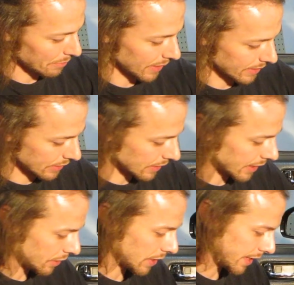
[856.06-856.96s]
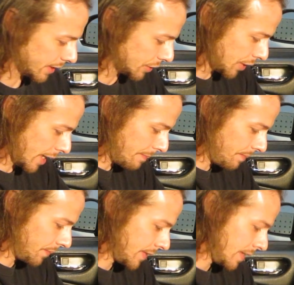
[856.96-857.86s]
But I still got a grounding strap.
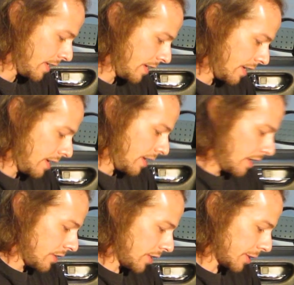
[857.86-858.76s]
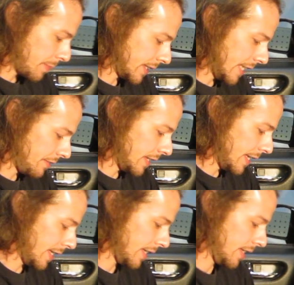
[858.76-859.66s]
So that's my safety net.